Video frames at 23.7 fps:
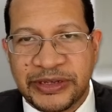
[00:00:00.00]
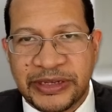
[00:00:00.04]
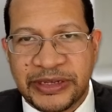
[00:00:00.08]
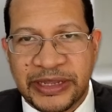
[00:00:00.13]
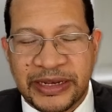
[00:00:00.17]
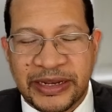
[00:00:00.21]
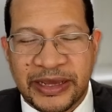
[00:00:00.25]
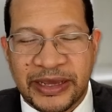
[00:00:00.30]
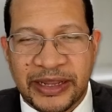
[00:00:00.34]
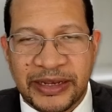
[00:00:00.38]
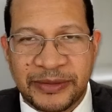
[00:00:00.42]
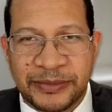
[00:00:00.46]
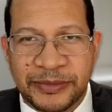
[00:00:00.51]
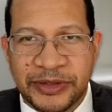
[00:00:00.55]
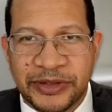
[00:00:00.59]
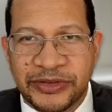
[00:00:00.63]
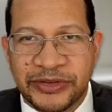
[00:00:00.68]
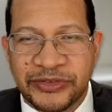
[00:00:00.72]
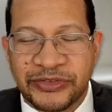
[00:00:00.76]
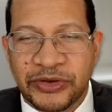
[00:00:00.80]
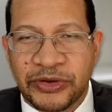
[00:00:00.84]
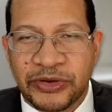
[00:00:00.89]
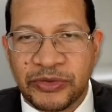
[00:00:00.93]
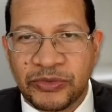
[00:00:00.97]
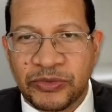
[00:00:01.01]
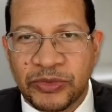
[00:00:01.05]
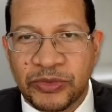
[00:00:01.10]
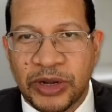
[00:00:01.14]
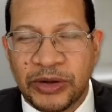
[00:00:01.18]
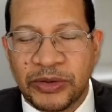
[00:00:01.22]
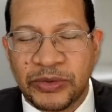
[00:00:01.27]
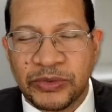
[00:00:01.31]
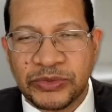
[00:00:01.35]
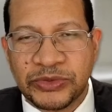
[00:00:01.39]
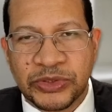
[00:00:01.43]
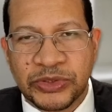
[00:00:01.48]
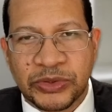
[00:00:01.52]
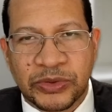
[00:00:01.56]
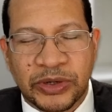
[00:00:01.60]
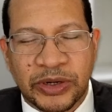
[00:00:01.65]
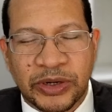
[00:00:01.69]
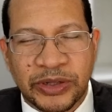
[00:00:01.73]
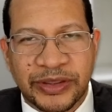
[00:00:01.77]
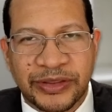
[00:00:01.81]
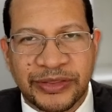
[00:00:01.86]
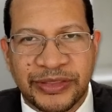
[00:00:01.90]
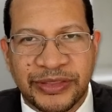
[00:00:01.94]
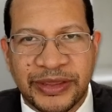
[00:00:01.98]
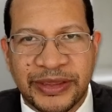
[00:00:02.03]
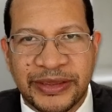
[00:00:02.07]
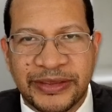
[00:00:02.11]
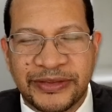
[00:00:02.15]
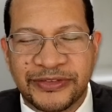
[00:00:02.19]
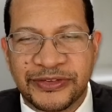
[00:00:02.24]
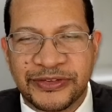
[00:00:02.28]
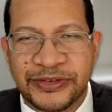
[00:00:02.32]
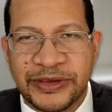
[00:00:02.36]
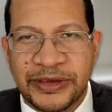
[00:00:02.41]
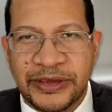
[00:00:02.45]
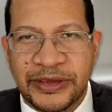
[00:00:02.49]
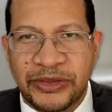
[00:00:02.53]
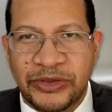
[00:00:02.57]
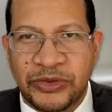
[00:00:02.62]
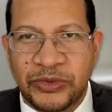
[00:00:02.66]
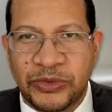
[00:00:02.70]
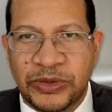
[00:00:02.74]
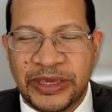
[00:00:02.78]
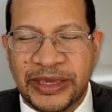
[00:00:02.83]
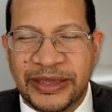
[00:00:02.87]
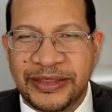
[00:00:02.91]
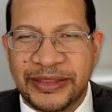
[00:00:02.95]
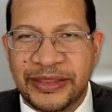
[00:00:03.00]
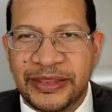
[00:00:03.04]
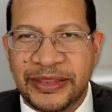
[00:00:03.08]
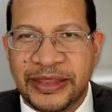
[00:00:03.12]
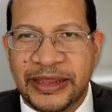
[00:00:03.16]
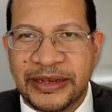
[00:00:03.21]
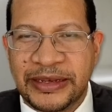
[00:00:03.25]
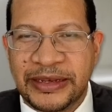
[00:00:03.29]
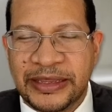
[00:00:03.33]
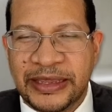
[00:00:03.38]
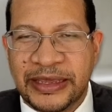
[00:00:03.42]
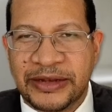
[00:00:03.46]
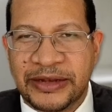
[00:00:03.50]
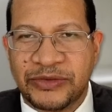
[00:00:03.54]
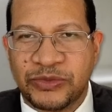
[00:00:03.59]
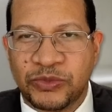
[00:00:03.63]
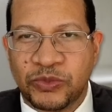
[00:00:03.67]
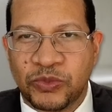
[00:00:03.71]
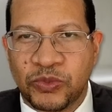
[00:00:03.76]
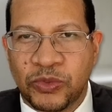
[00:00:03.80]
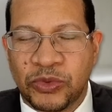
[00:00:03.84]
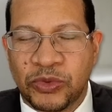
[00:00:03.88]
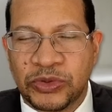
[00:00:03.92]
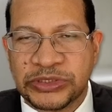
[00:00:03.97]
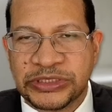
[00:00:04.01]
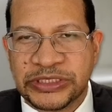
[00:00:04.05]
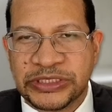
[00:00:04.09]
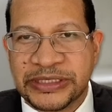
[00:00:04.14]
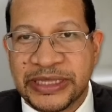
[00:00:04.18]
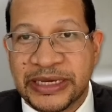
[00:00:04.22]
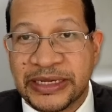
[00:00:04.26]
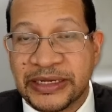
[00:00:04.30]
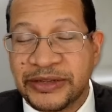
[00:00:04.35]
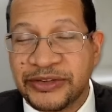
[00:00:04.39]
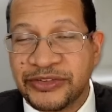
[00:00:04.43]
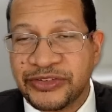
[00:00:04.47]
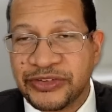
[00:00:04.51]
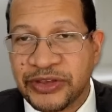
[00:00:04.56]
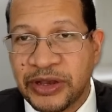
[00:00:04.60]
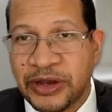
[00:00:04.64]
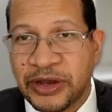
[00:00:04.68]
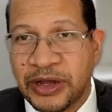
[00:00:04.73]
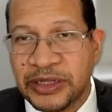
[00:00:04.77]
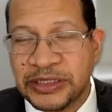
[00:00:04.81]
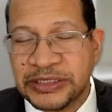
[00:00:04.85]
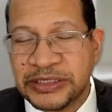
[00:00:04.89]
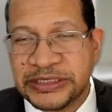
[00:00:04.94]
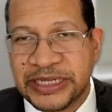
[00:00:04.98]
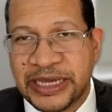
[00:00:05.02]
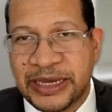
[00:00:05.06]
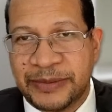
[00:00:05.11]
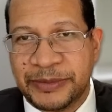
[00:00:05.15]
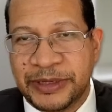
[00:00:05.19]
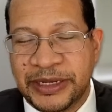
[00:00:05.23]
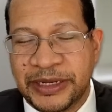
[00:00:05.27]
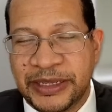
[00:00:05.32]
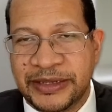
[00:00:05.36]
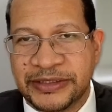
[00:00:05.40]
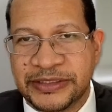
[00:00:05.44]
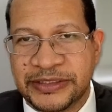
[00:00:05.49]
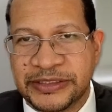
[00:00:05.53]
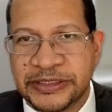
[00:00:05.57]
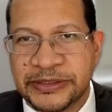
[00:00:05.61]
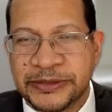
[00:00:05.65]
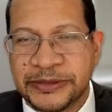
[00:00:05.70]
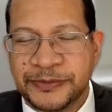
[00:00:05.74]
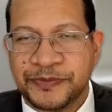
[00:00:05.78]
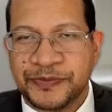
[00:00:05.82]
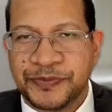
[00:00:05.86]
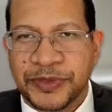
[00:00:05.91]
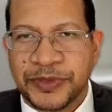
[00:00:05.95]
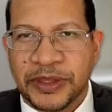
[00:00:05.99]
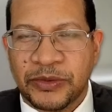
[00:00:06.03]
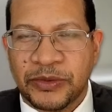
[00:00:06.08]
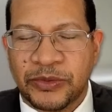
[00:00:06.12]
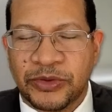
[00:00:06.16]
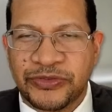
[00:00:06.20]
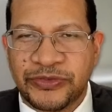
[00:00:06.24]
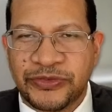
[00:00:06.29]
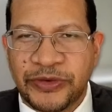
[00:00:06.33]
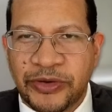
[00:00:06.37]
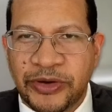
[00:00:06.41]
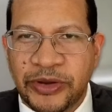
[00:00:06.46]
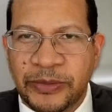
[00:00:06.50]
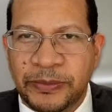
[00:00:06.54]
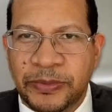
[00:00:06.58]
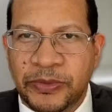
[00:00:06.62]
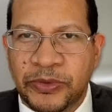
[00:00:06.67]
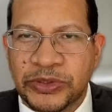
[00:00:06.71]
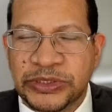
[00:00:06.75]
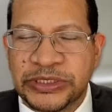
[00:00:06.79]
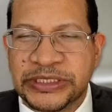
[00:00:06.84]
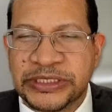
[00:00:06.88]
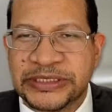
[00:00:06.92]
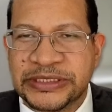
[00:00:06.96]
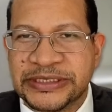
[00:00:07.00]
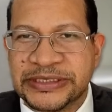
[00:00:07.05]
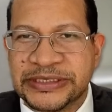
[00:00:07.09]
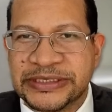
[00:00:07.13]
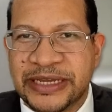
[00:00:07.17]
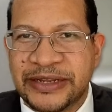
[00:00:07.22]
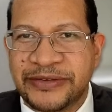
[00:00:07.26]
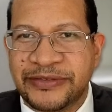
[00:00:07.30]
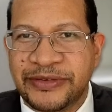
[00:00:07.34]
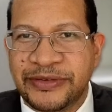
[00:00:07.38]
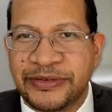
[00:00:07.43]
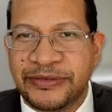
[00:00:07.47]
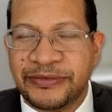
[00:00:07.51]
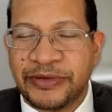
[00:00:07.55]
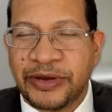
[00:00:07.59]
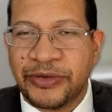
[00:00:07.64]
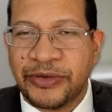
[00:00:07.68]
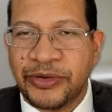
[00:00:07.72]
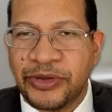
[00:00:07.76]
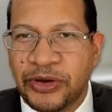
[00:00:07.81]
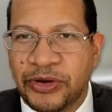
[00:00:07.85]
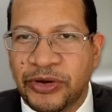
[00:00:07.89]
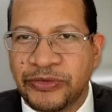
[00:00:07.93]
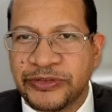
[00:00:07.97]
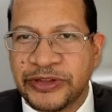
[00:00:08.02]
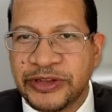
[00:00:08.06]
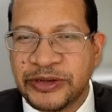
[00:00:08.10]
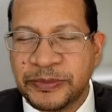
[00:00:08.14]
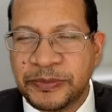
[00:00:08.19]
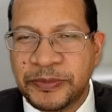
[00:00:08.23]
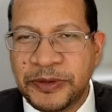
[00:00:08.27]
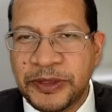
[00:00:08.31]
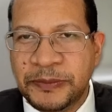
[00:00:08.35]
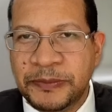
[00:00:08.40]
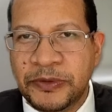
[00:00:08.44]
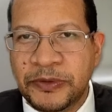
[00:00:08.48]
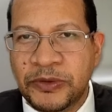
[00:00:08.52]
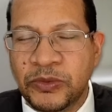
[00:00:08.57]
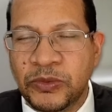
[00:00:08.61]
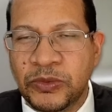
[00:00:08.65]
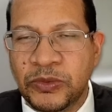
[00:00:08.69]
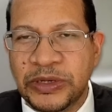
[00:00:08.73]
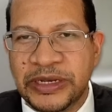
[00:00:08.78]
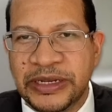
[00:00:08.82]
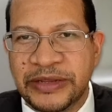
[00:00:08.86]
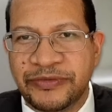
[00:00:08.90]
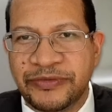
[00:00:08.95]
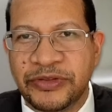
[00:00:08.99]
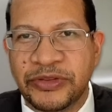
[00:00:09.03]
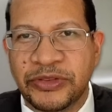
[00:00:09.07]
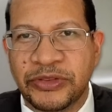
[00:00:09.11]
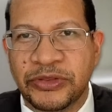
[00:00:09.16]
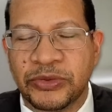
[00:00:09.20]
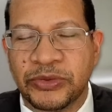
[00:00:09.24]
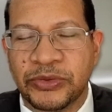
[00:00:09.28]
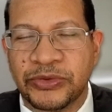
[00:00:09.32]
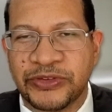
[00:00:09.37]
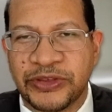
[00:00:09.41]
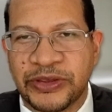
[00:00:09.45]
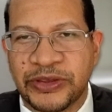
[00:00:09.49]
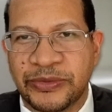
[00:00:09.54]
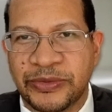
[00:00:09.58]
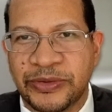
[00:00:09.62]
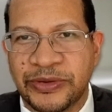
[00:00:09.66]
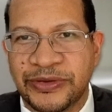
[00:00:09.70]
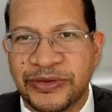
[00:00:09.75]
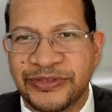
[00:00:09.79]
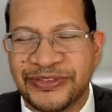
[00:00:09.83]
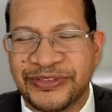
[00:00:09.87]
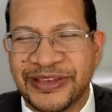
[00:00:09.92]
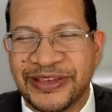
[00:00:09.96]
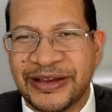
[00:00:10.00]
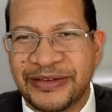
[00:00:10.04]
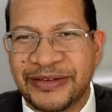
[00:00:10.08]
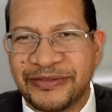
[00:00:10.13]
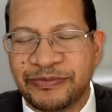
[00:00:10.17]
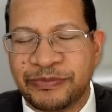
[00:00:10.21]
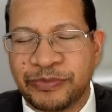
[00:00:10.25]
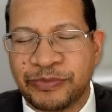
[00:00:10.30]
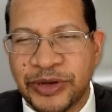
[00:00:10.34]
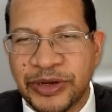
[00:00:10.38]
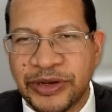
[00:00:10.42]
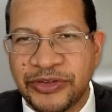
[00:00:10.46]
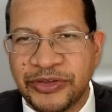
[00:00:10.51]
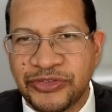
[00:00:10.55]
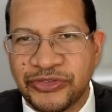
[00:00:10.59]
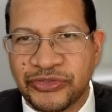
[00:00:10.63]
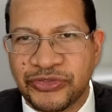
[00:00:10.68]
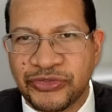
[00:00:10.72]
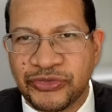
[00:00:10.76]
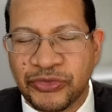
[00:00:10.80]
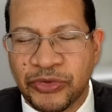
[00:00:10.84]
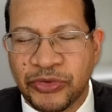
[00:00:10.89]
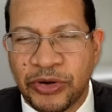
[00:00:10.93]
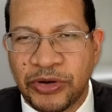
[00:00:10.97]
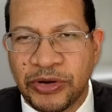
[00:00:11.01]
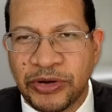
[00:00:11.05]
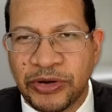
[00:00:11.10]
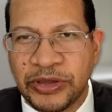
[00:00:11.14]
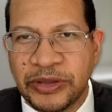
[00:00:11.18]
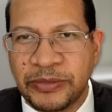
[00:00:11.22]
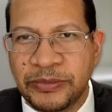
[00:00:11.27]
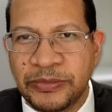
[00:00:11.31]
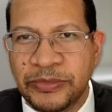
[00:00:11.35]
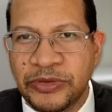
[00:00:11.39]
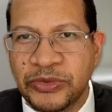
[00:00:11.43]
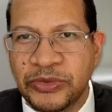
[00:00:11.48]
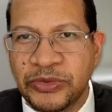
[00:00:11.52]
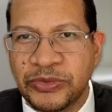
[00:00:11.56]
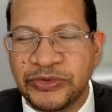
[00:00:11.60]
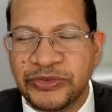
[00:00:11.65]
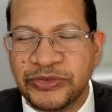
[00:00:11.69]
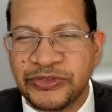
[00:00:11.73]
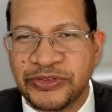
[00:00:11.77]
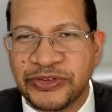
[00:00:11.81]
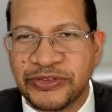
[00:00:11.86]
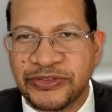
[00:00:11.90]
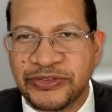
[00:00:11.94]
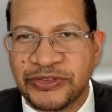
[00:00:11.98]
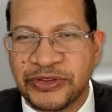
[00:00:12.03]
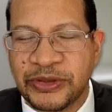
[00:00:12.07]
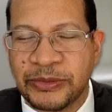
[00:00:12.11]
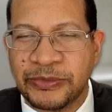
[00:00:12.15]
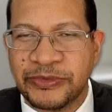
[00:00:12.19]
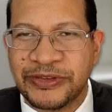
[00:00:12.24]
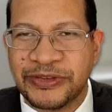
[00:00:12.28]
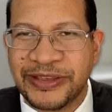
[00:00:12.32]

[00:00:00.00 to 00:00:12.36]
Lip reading: dead animals are around or other things, you can then get water that is contaminated. What's very important is that very often people who live in those areas have pretty strong immune systems